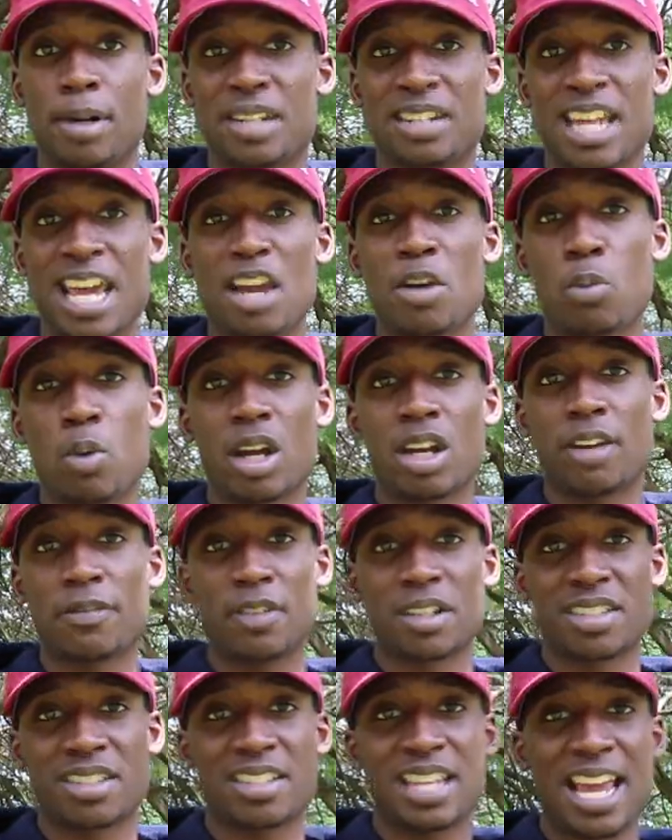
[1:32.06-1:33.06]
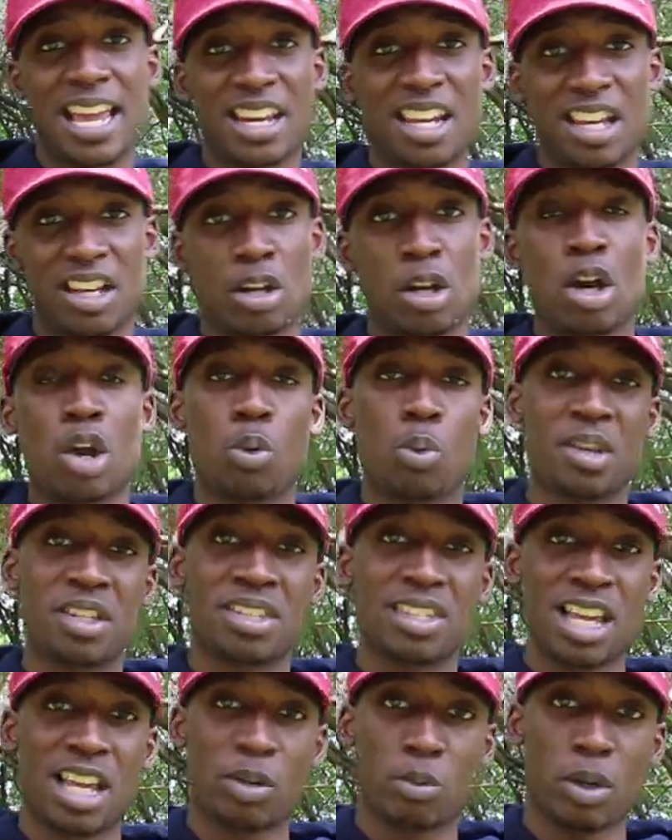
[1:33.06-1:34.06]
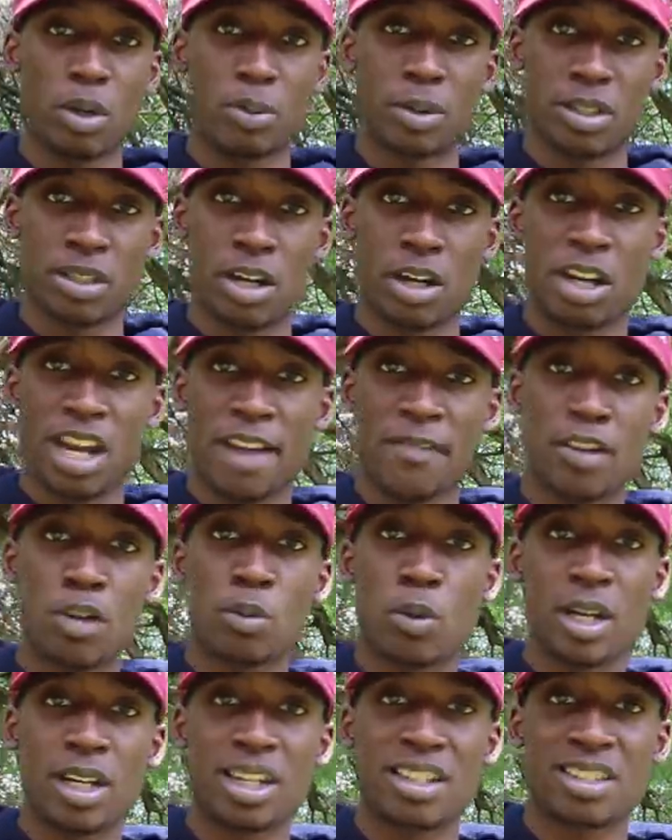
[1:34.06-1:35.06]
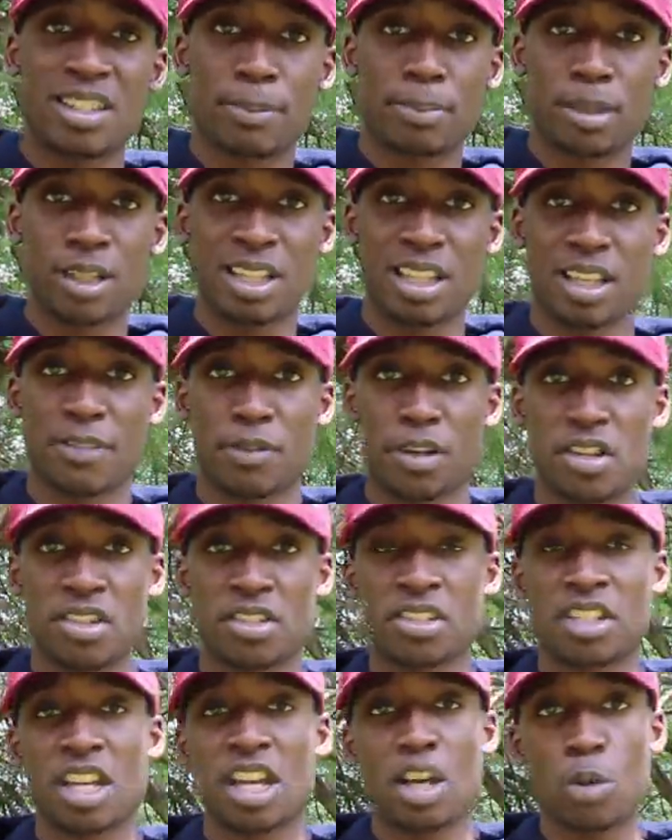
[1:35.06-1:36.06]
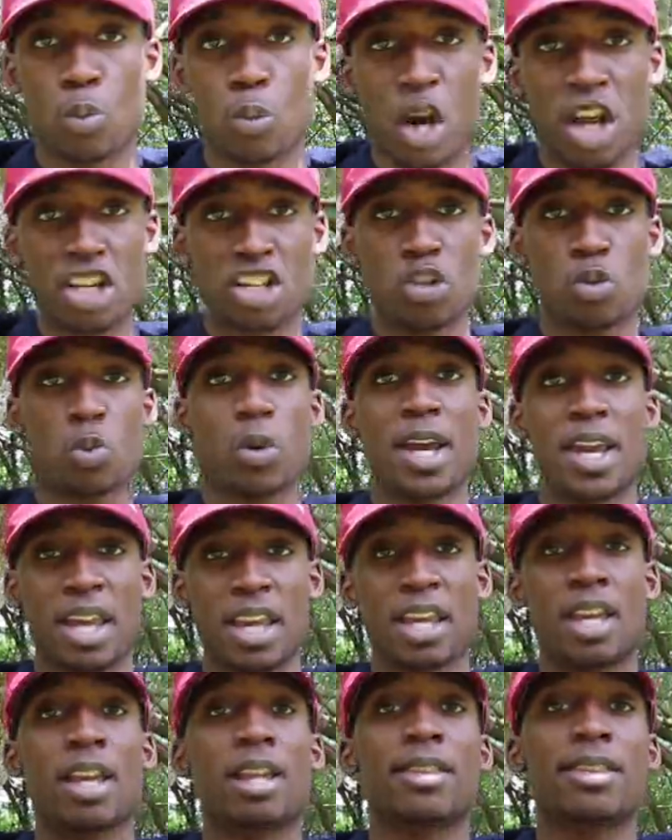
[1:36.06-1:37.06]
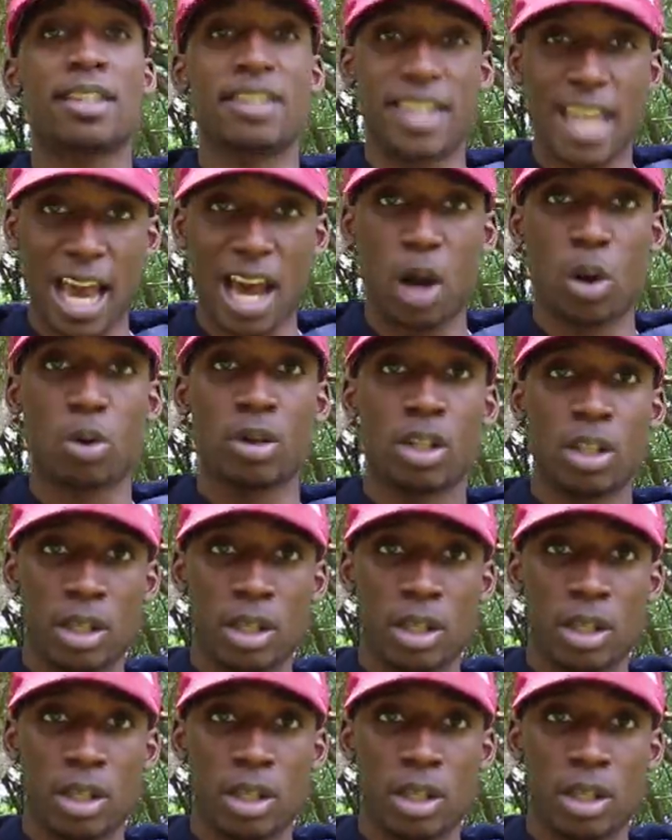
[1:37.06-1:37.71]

But day one of us dating, we said we would turn everyone into believers and wash away the doubt.